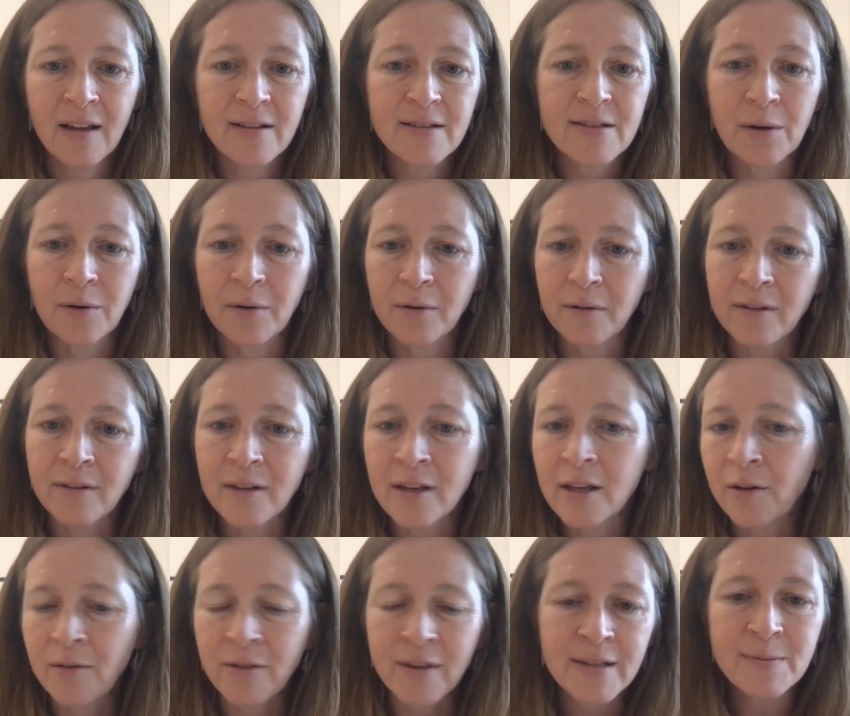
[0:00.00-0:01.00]
So,
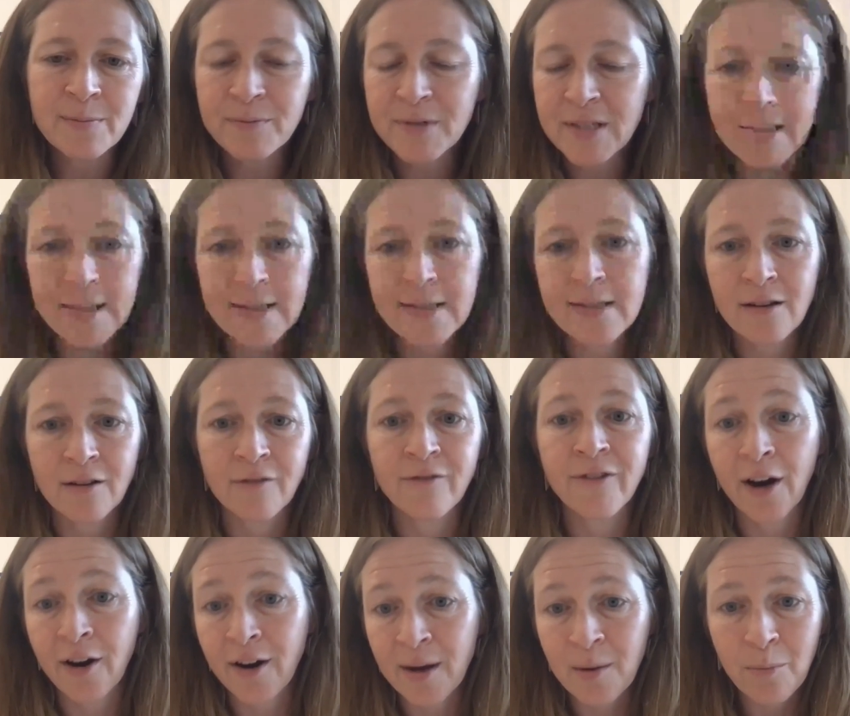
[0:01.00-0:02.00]
you know, these diseases are
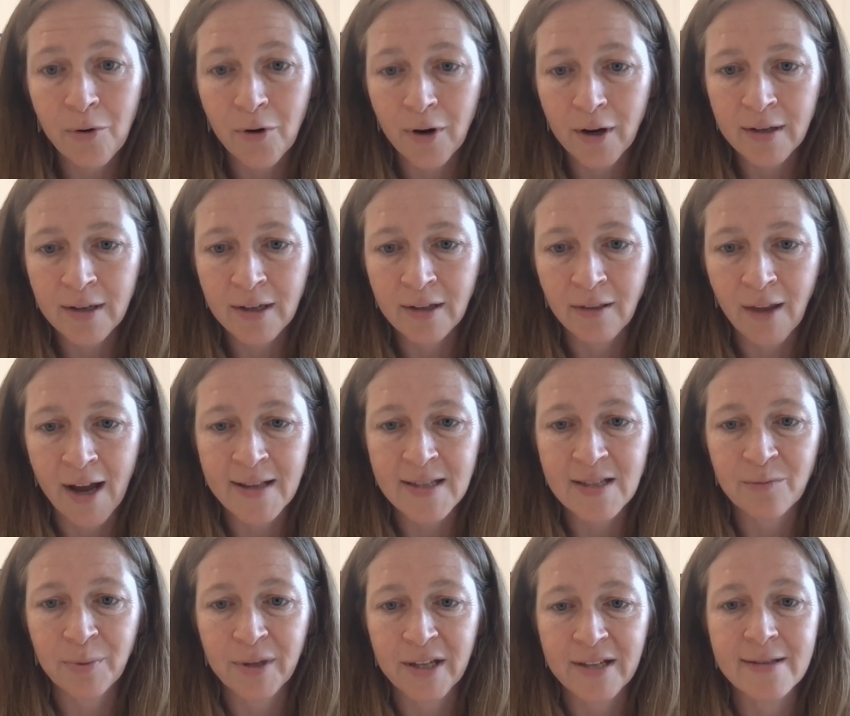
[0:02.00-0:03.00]
very important in
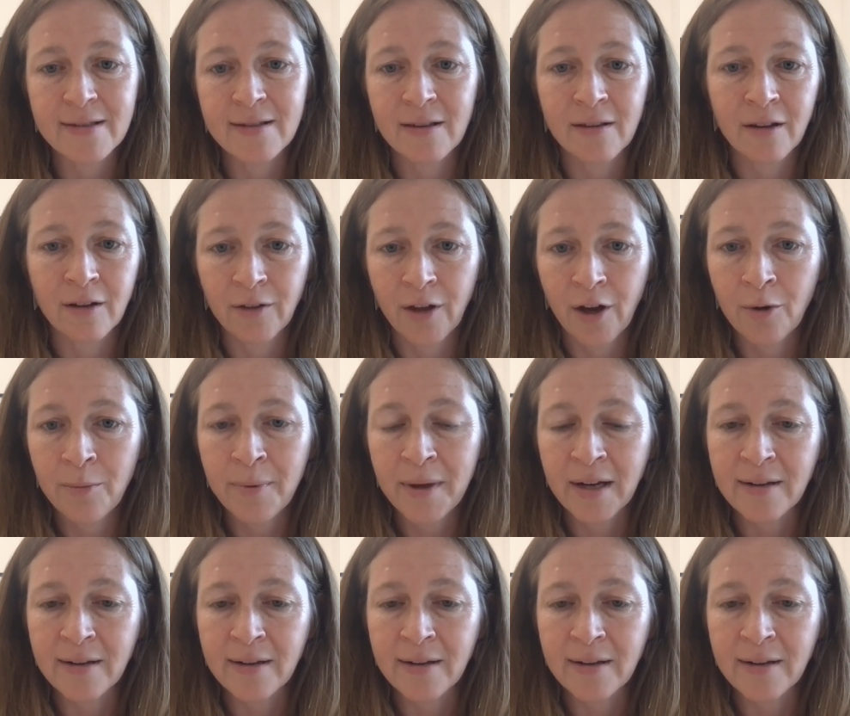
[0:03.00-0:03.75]
lots of places of the globe,